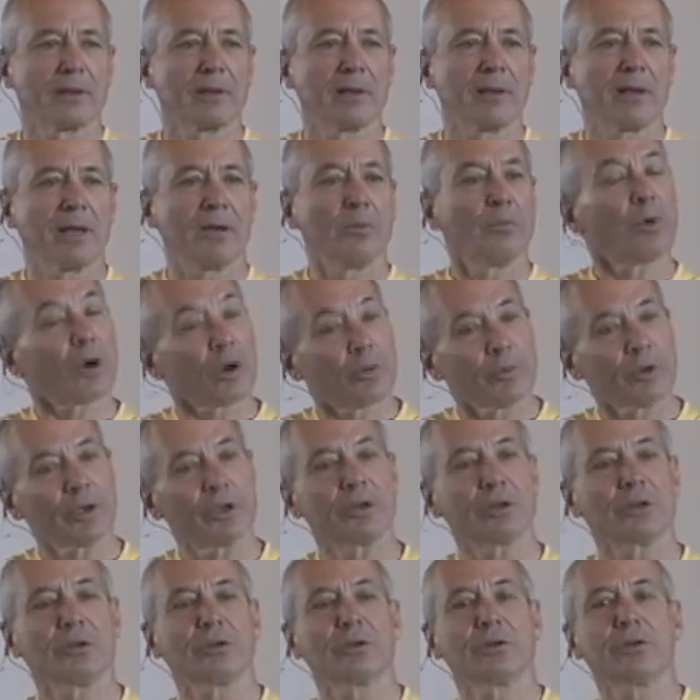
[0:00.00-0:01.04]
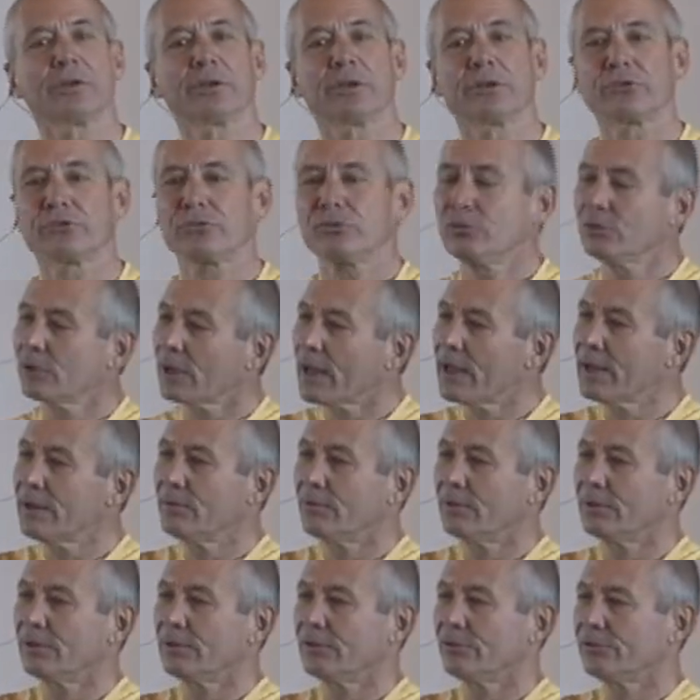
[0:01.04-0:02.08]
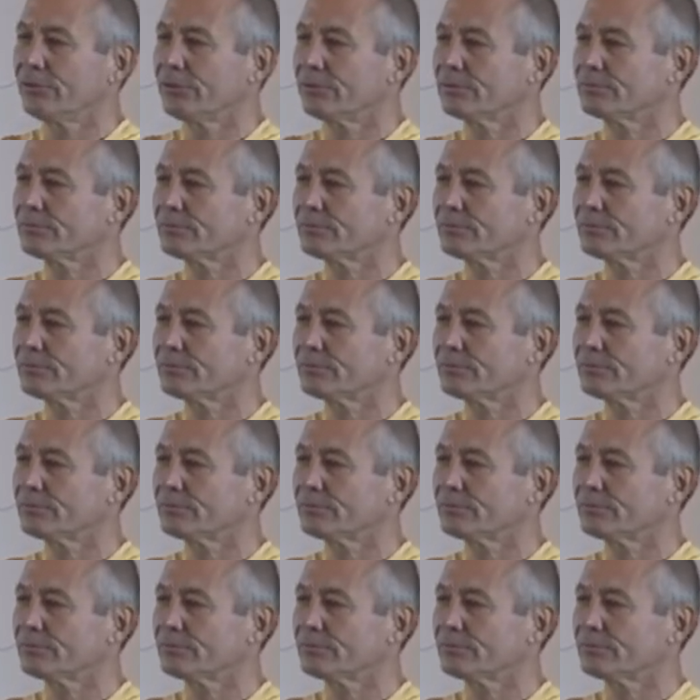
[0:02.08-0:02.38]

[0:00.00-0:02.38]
And where are we going to learn this new language?